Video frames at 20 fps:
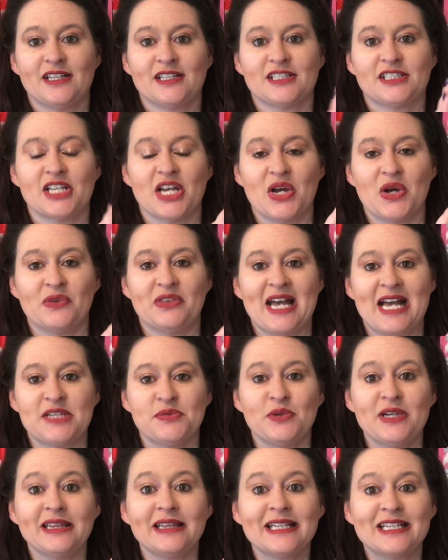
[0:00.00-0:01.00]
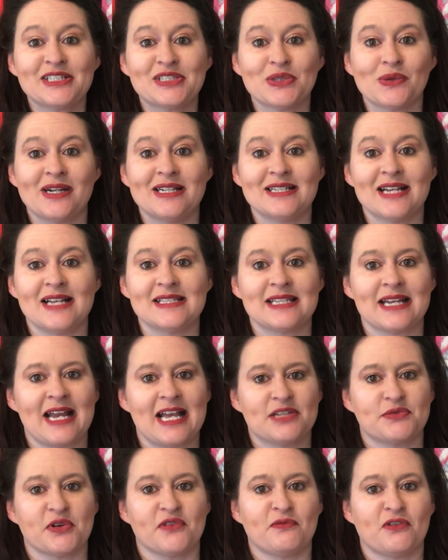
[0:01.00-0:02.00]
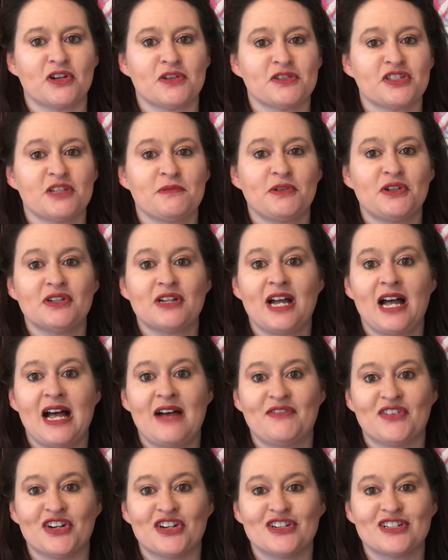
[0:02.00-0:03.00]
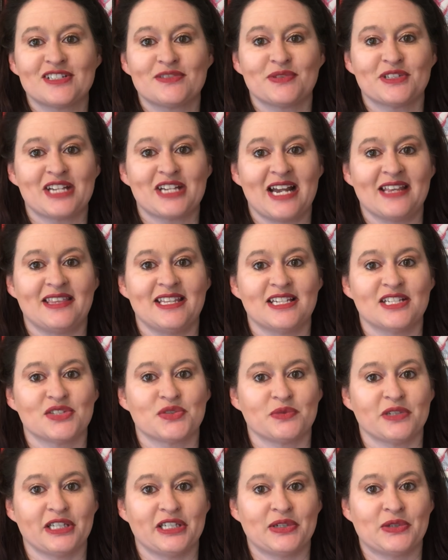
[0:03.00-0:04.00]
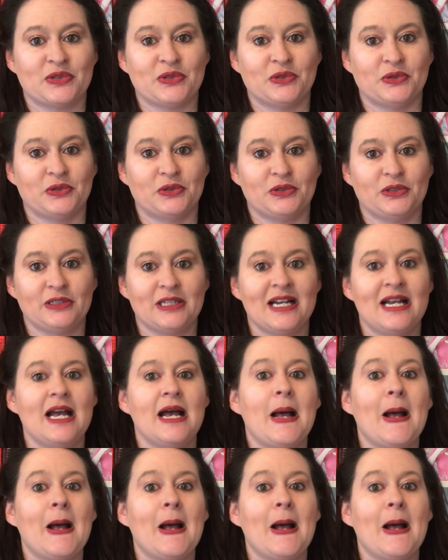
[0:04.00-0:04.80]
So that's what Litjoy does. It has reversible covers, which I think is really cool.